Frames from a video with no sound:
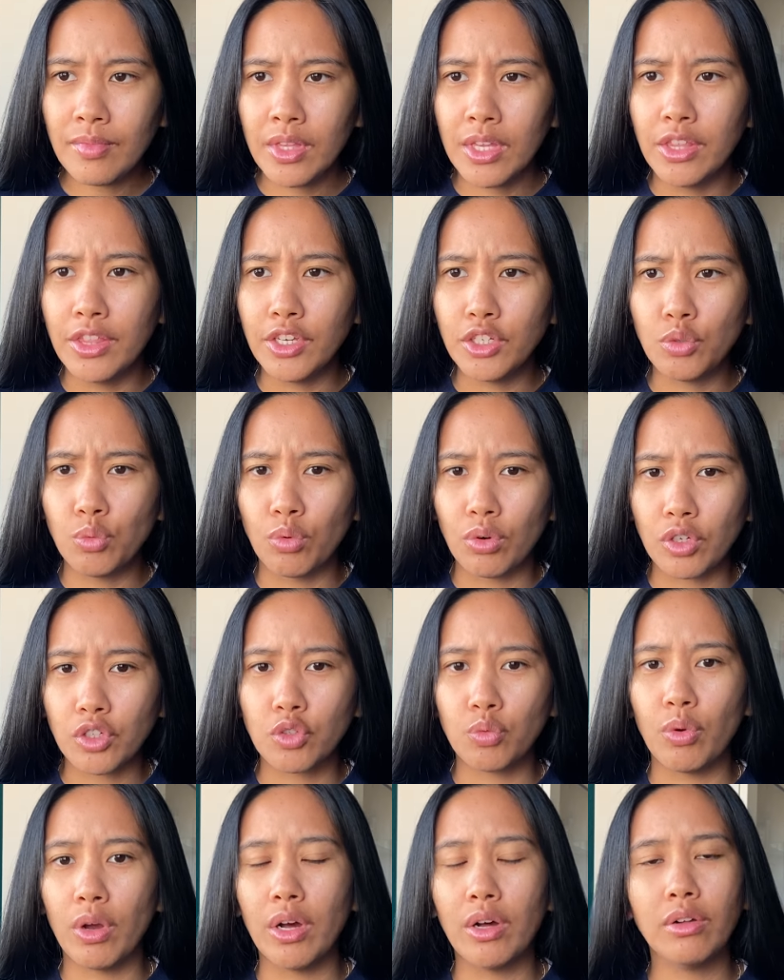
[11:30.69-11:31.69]
this
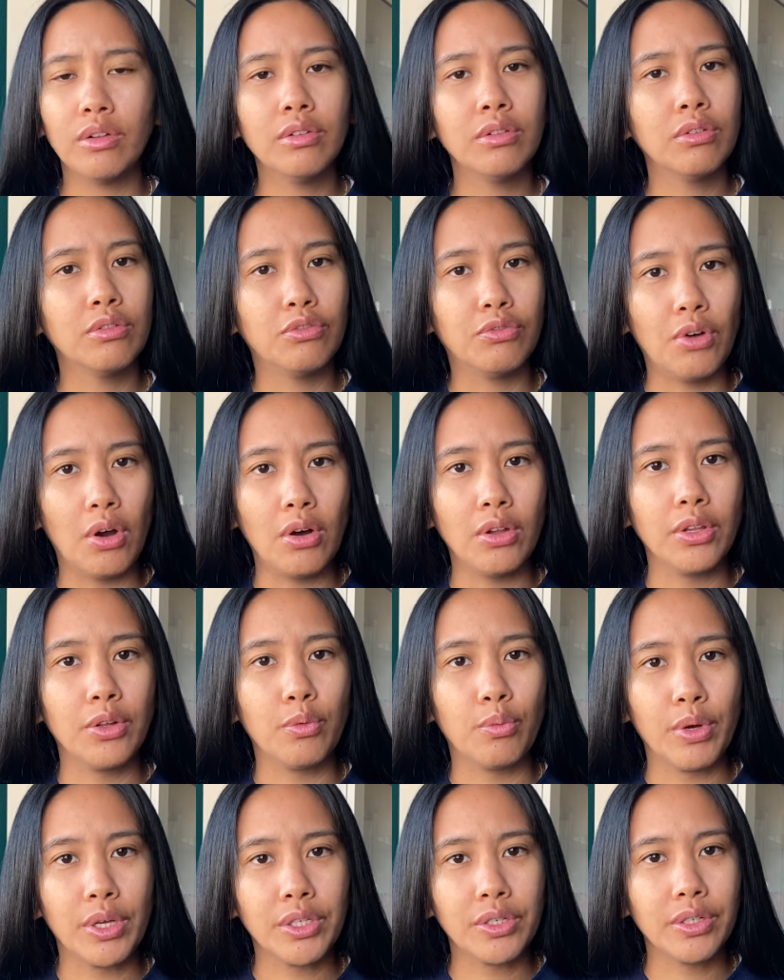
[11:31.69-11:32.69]
works well fall
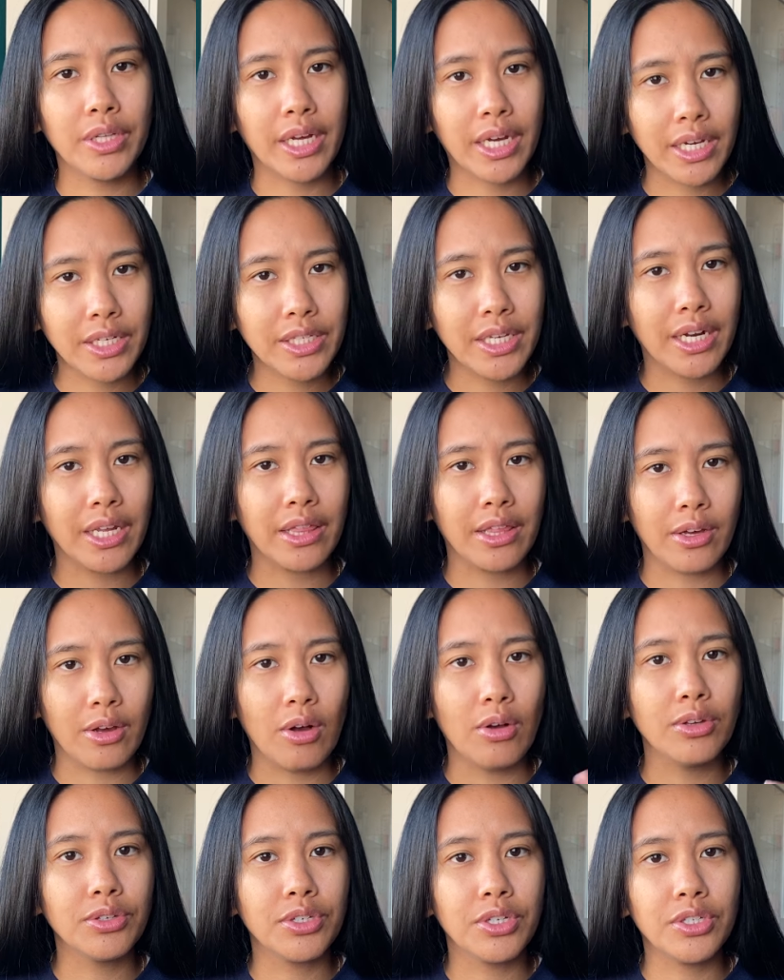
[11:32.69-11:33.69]
and winter. Like I said, I think
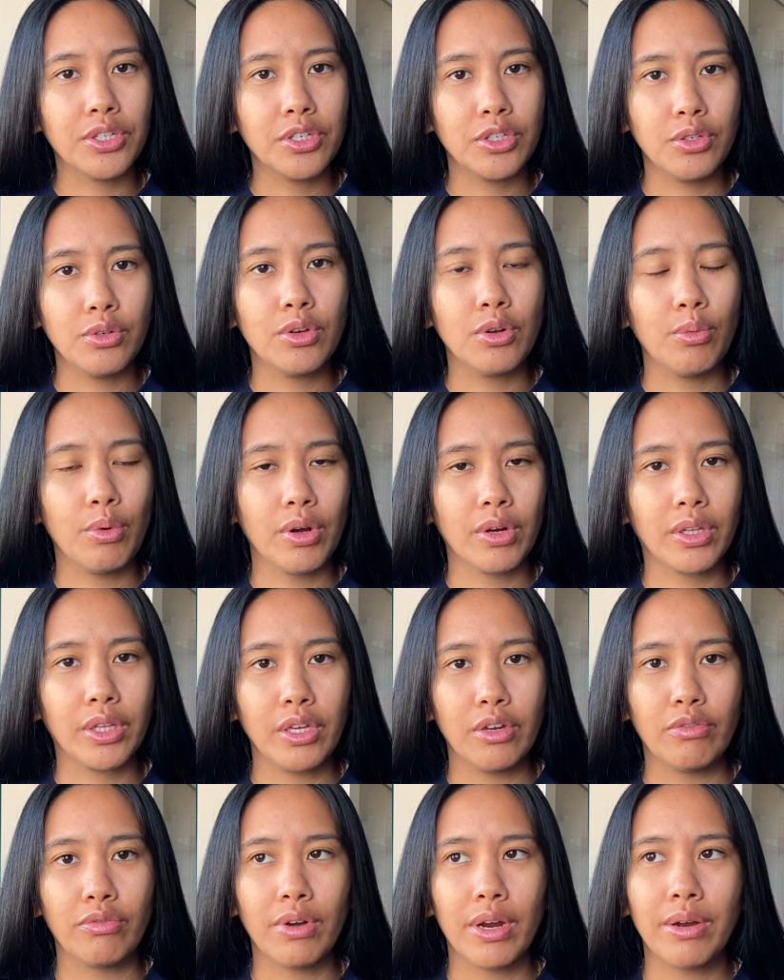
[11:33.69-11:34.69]
all seasons you can wear a
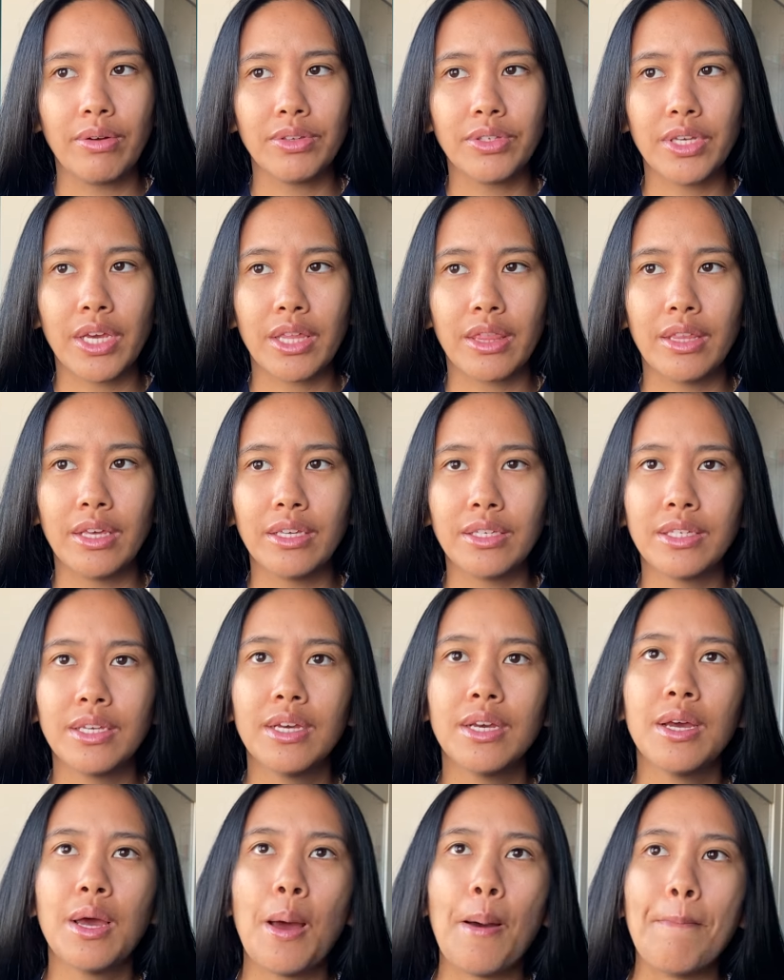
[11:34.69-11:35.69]
clean fragrance like this,
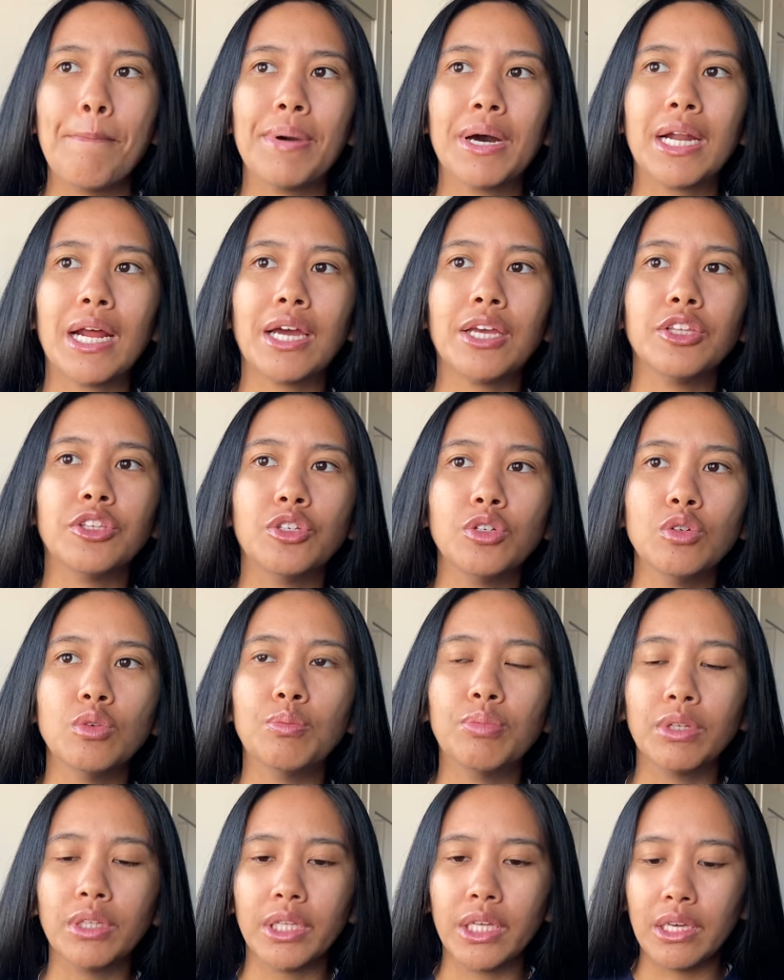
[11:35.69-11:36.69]
but I do
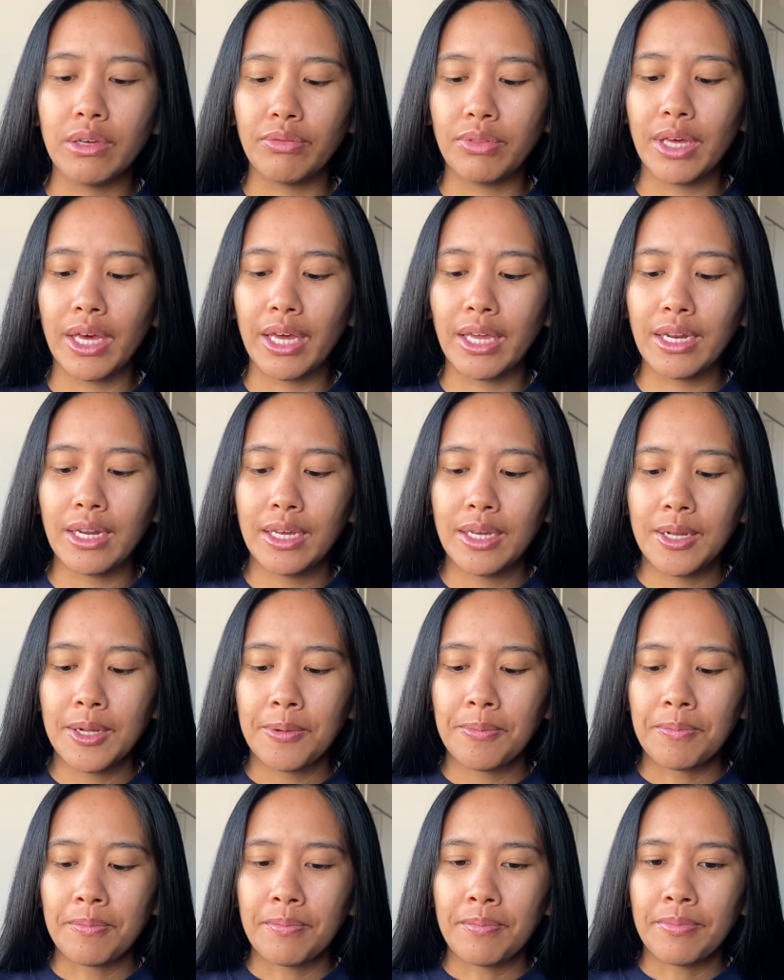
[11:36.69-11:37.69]
believe that
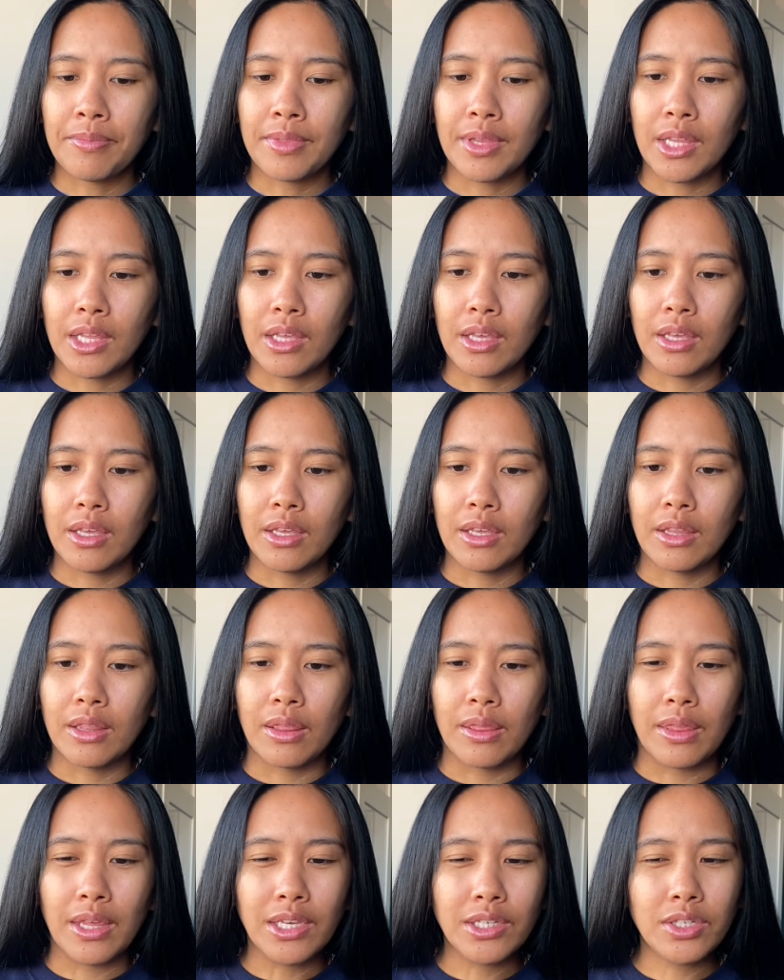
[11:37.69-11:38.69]

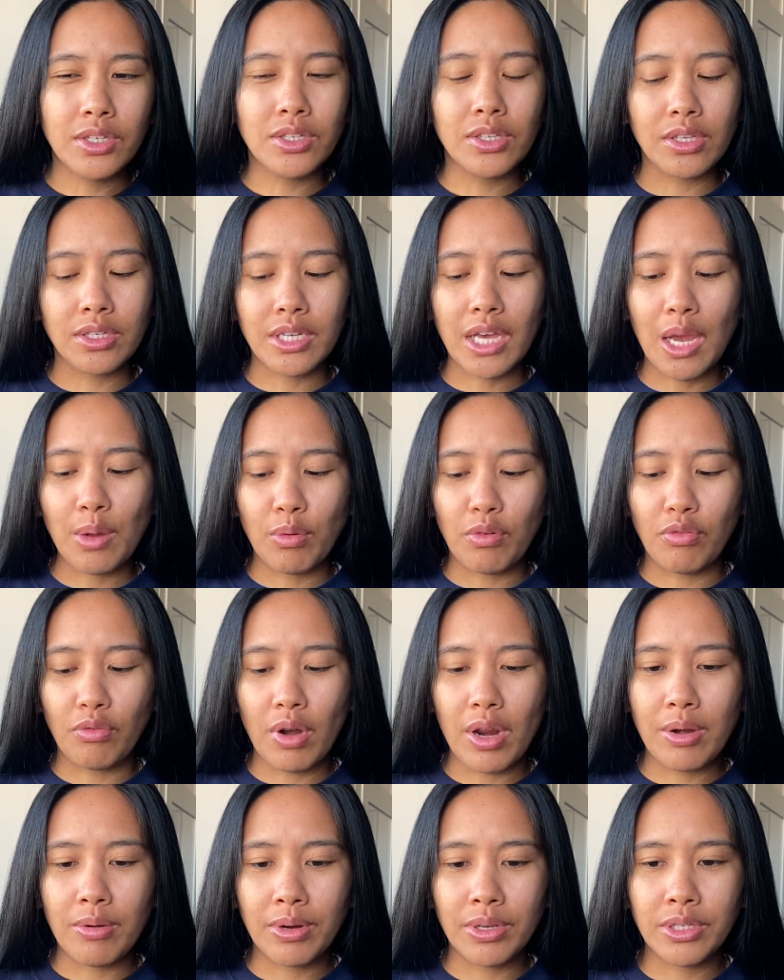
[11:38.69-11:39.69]
this is the type of
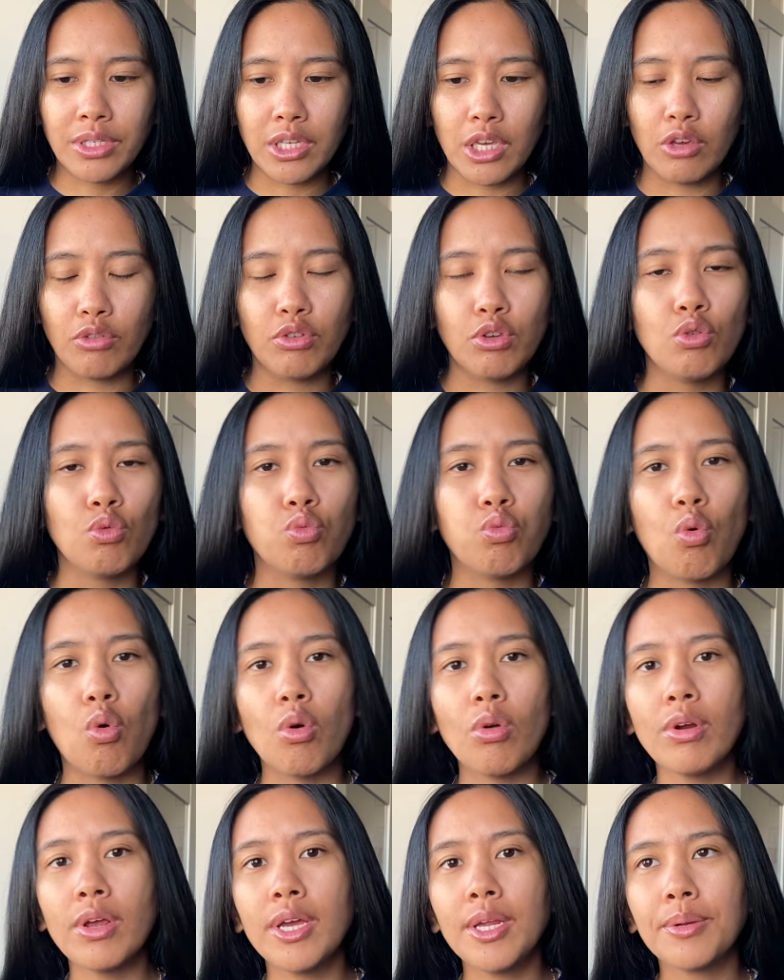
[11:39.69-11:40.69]
fragrance, if you
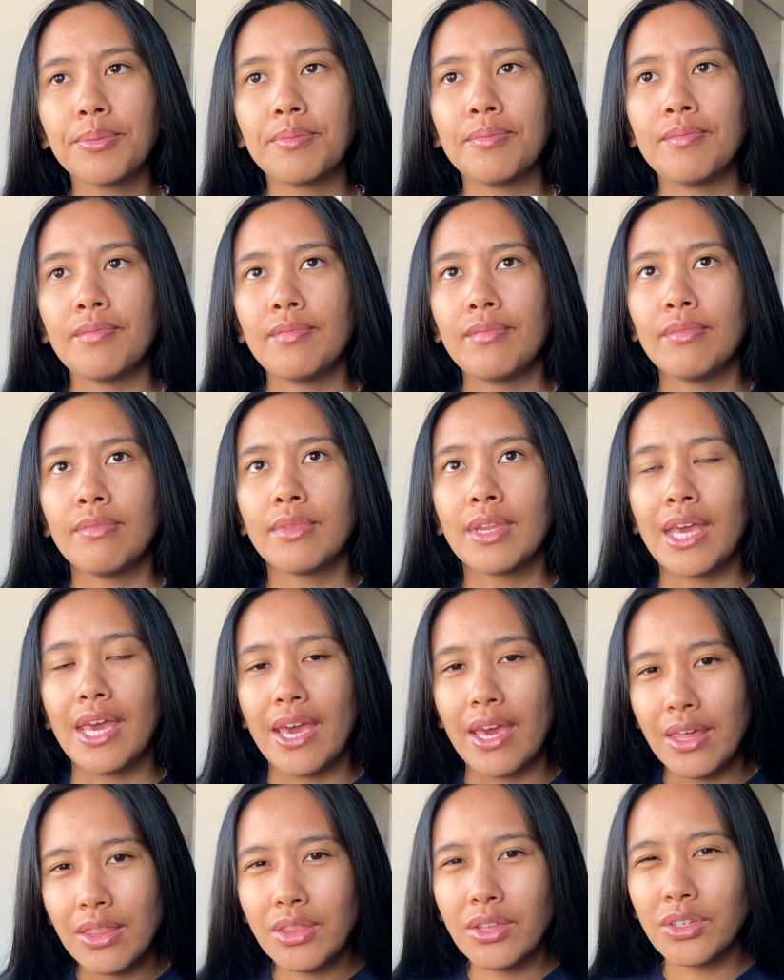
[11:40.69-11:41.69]
wore it
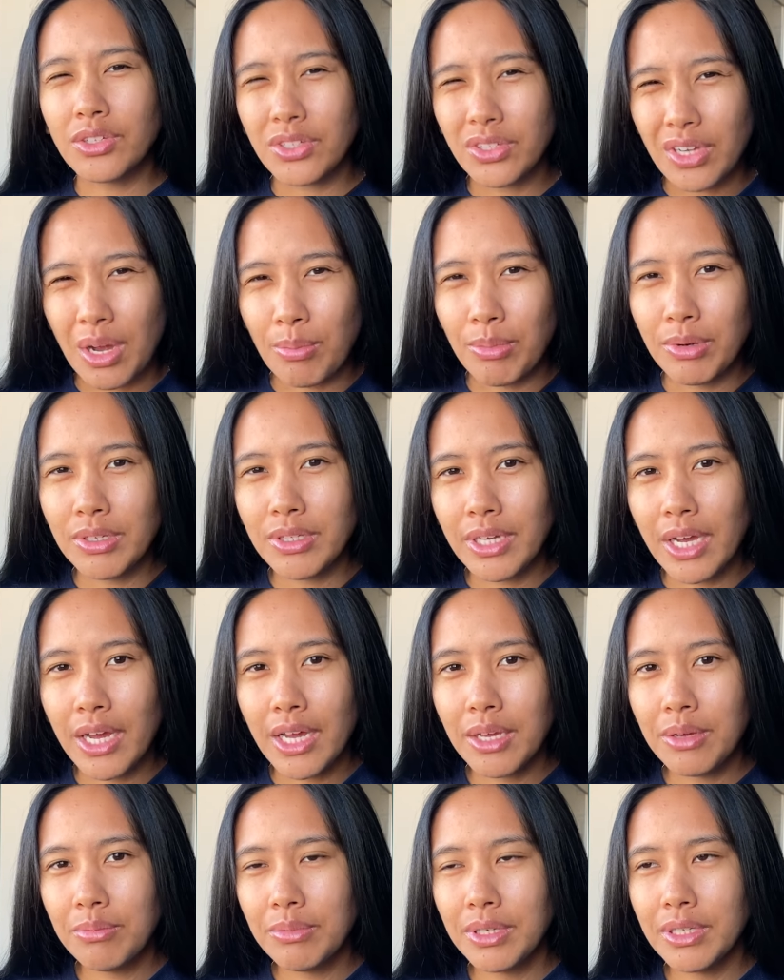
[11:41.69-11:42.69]
in the
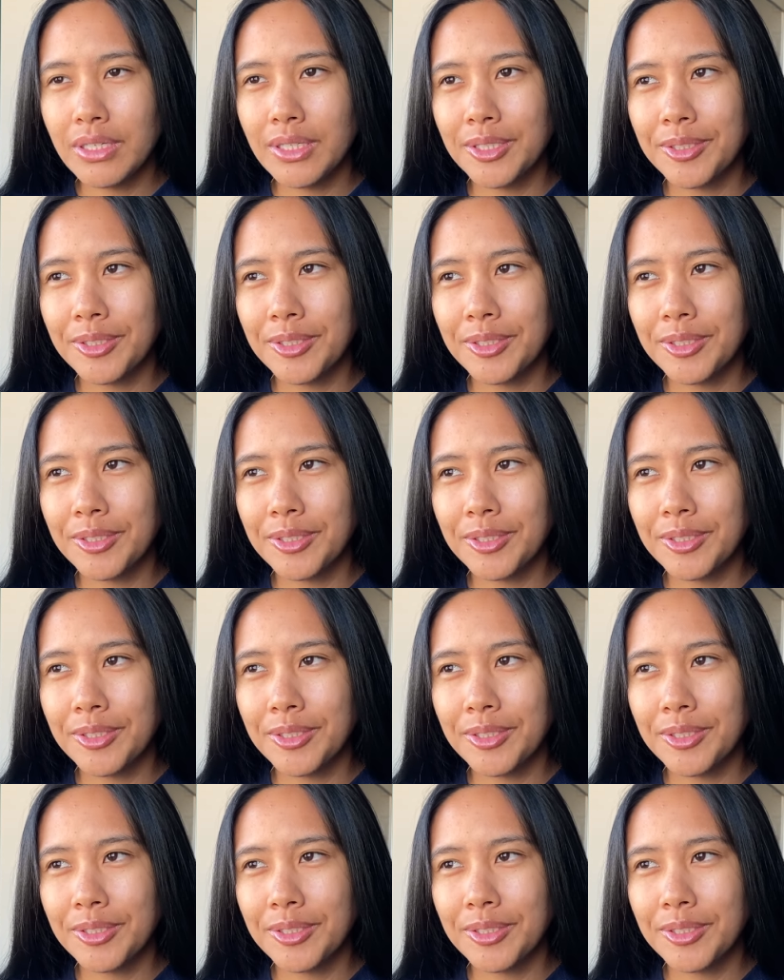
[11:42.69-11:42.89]
summertime,